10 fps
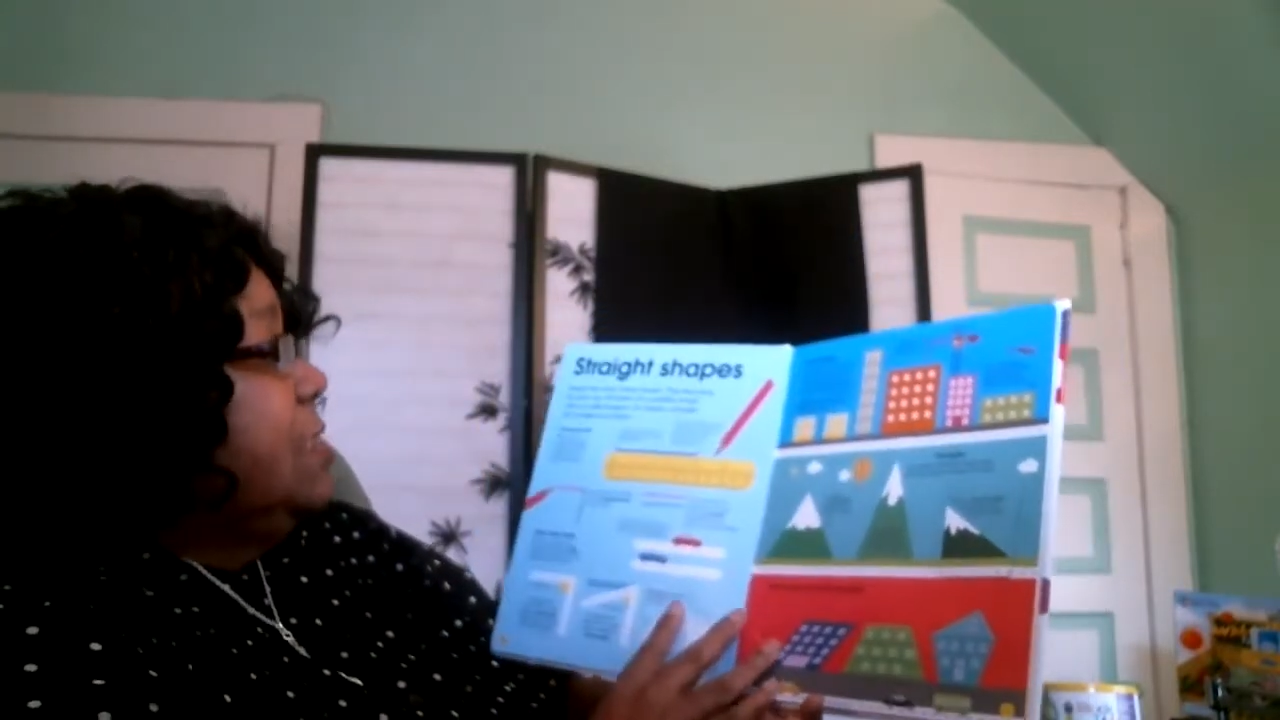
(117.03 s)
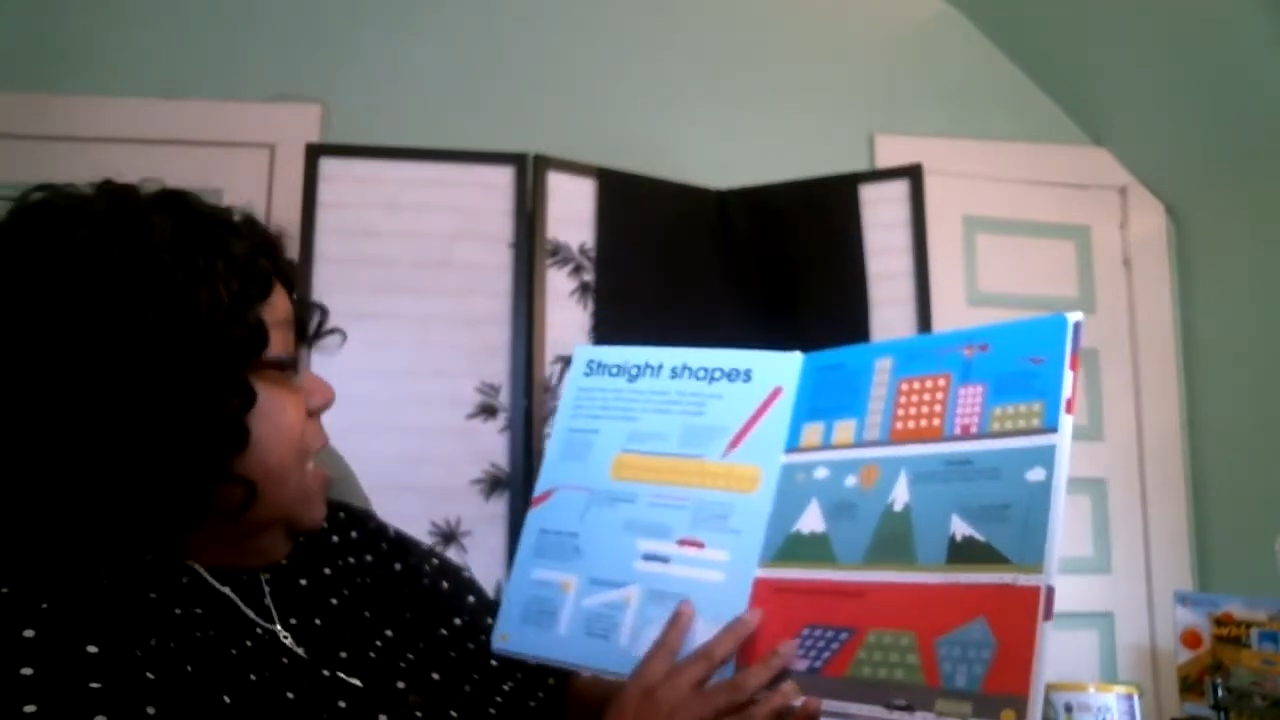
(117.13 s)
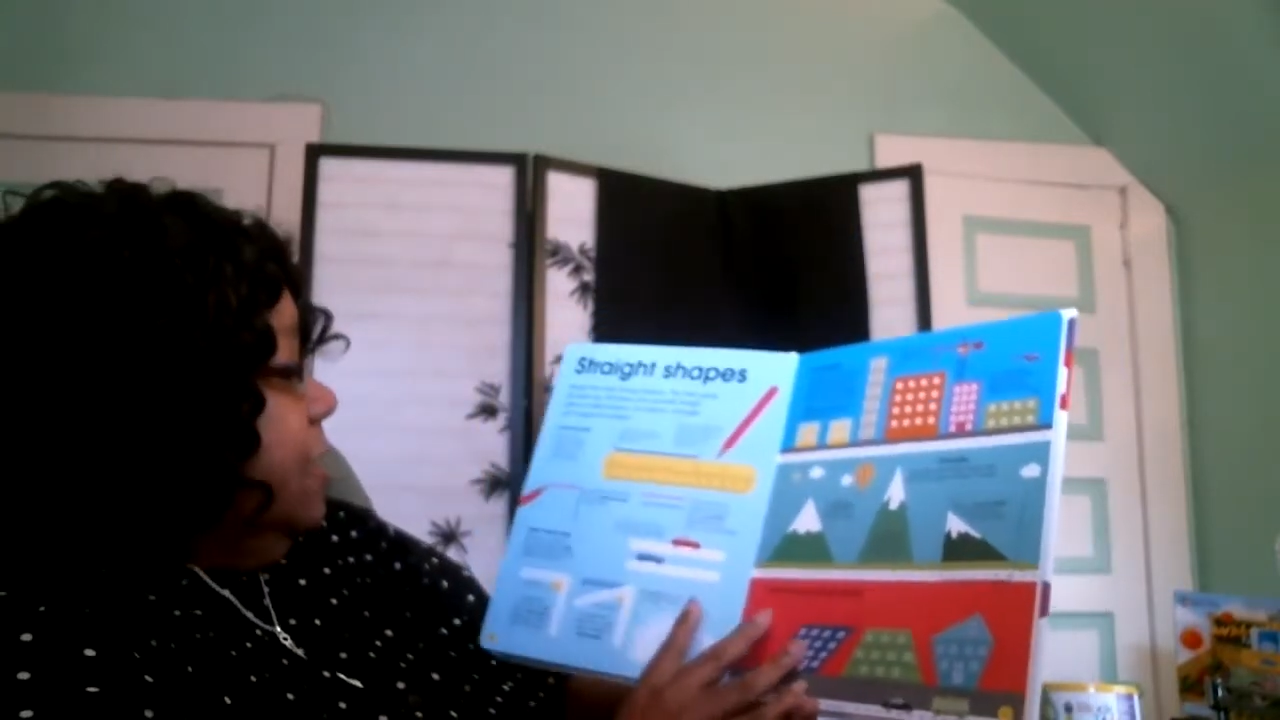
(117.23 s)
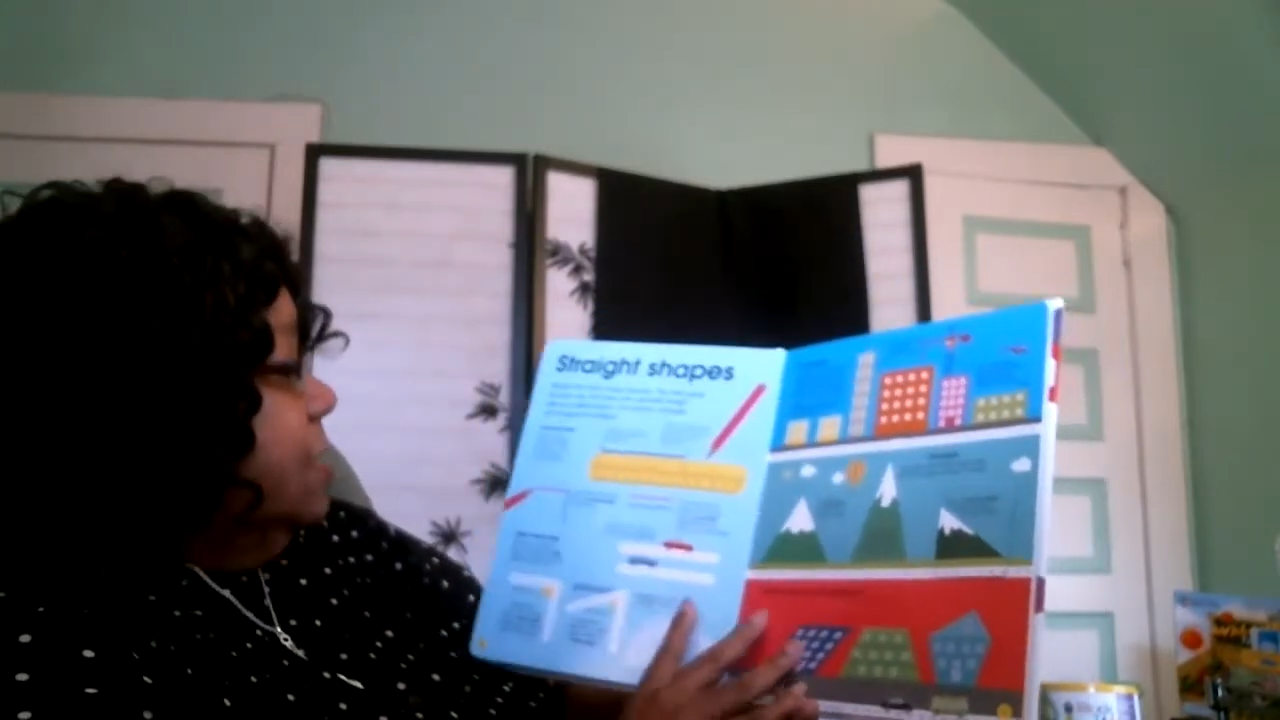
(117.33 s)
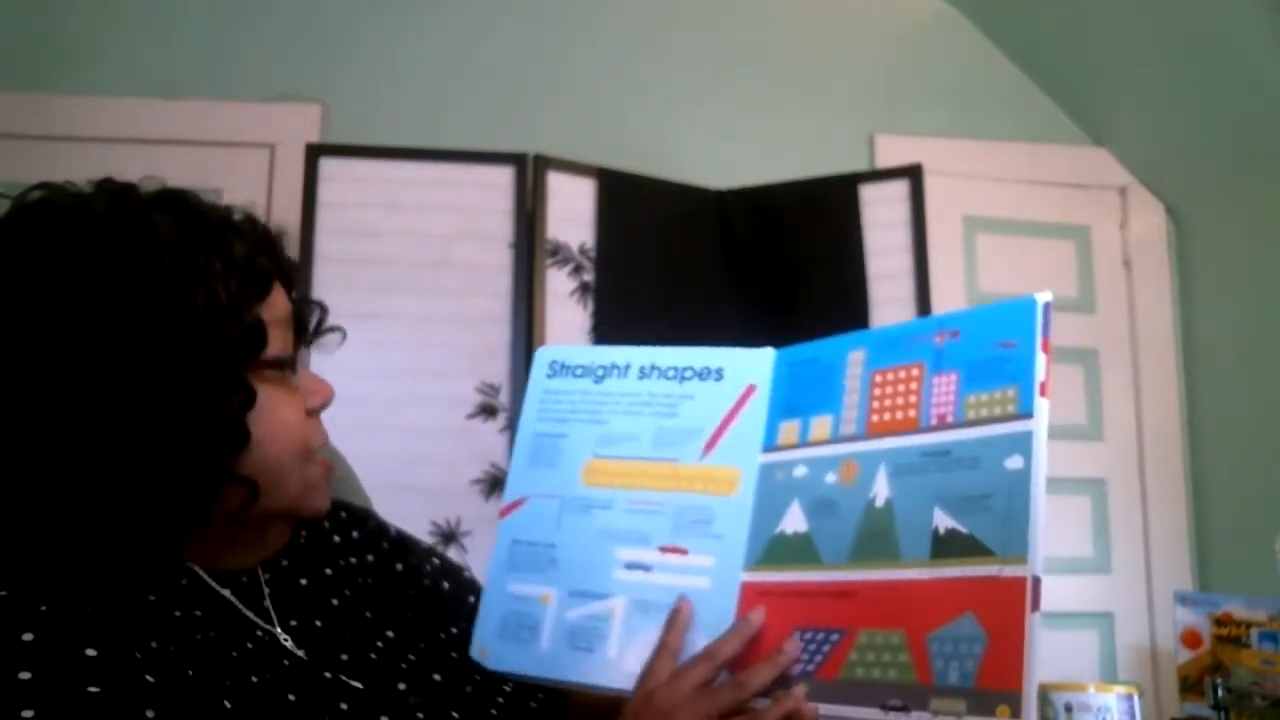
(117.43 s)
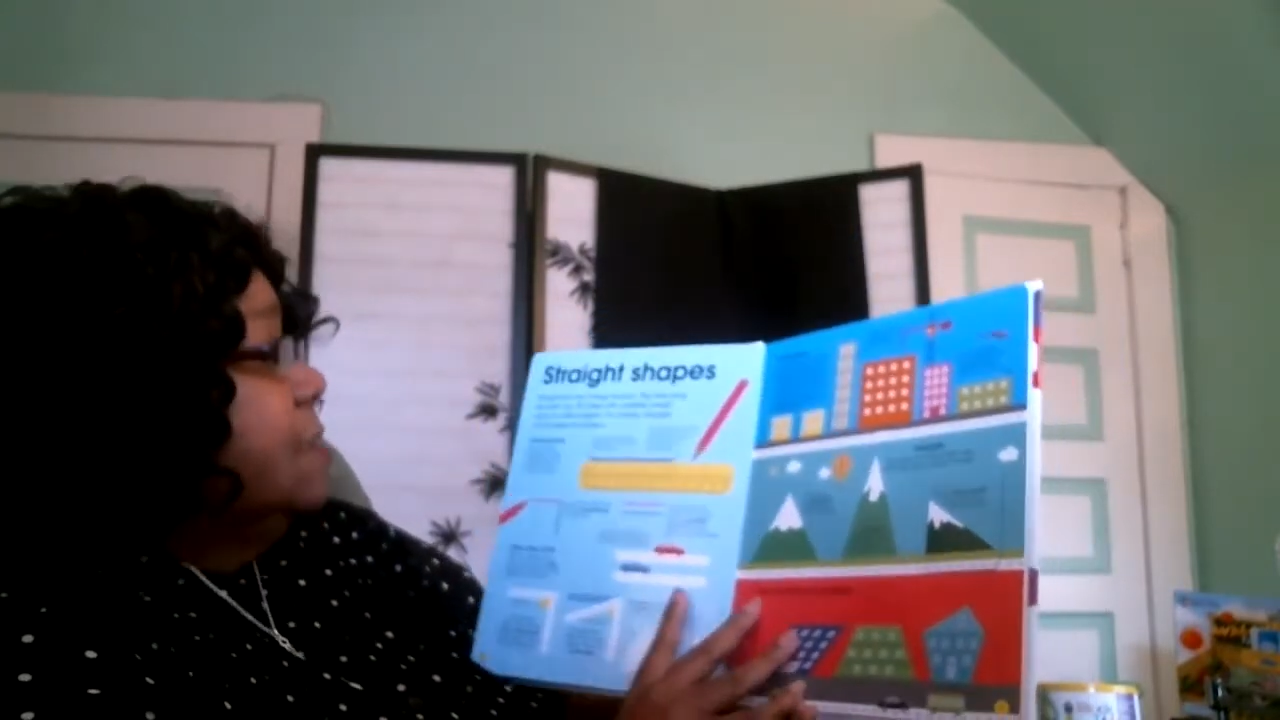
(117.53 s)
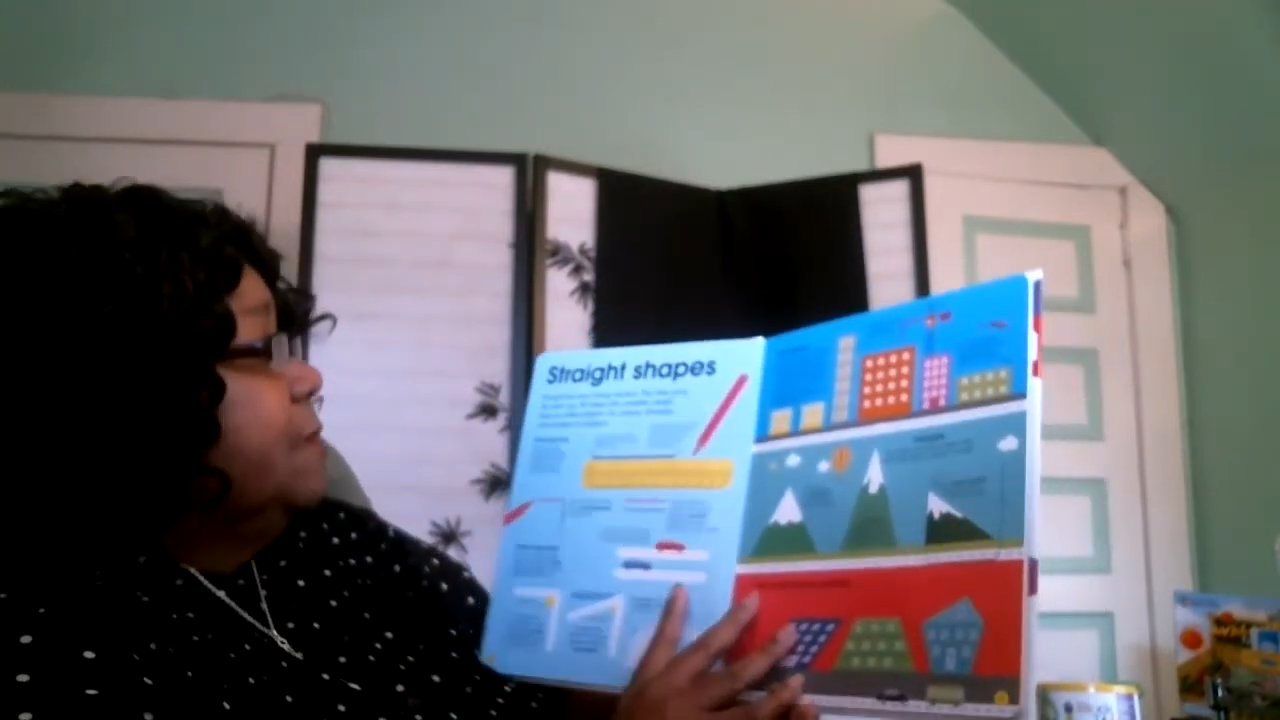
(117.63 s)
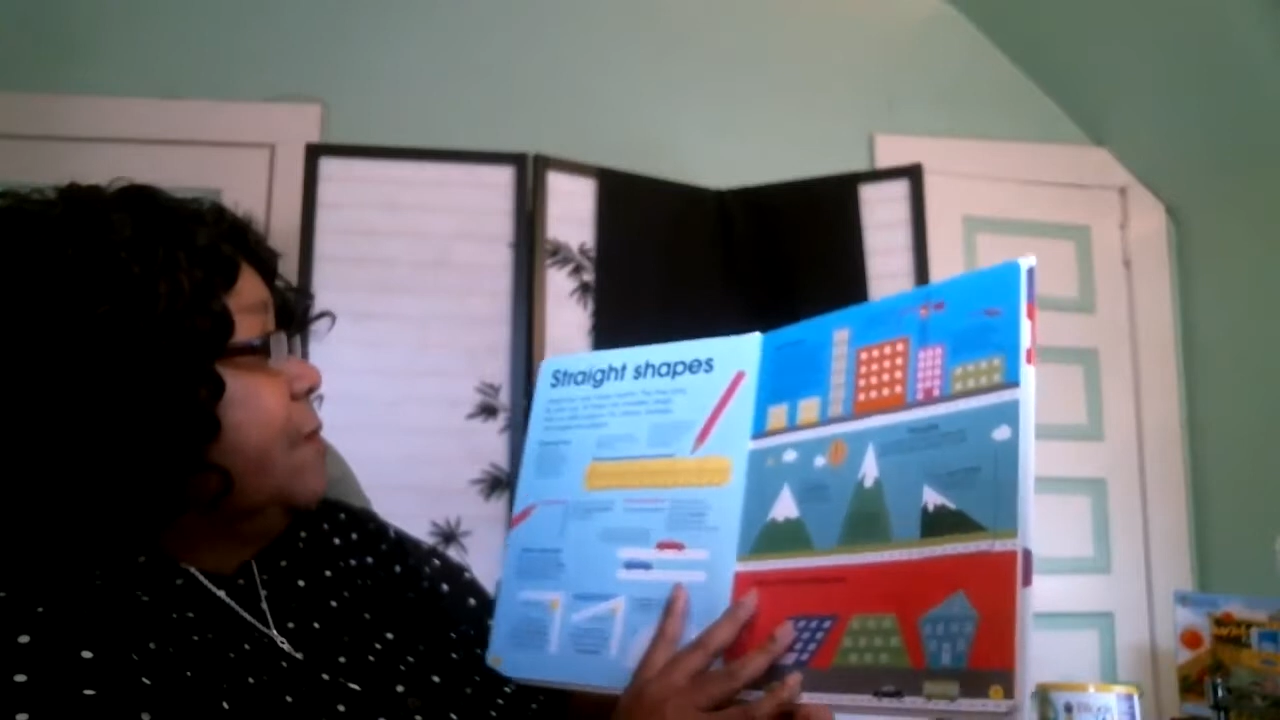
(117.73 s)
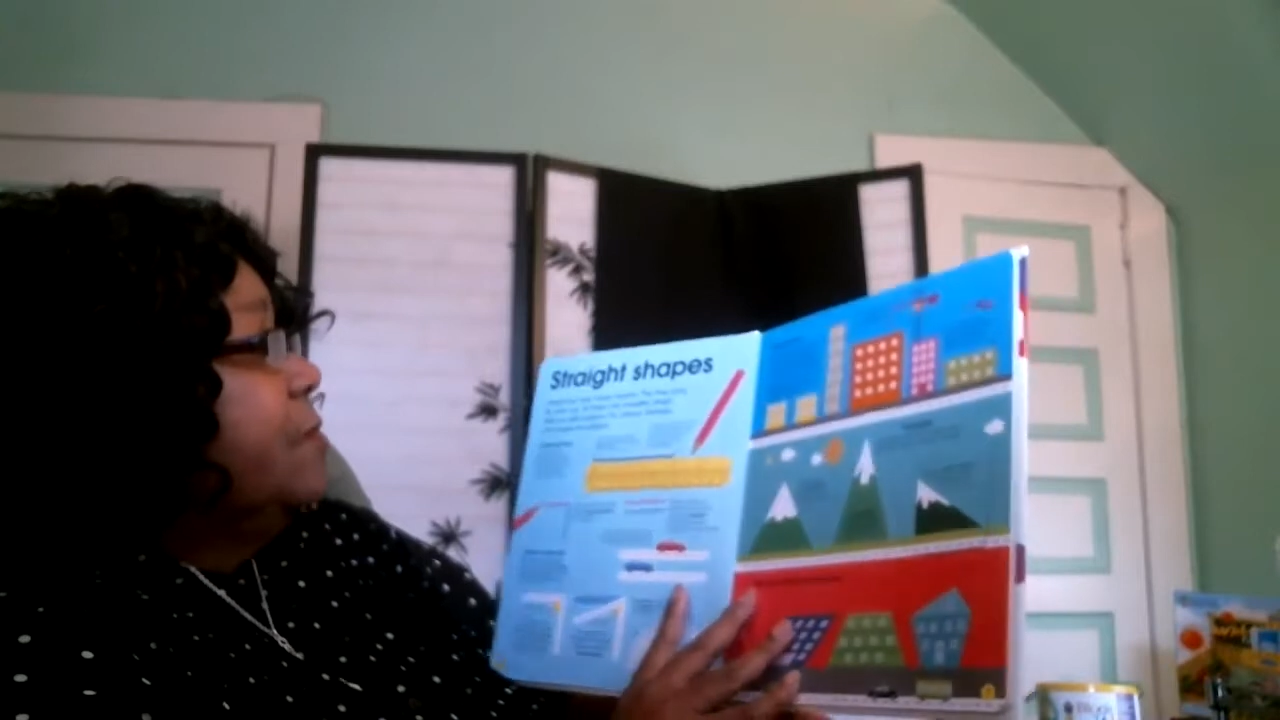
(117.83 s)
next.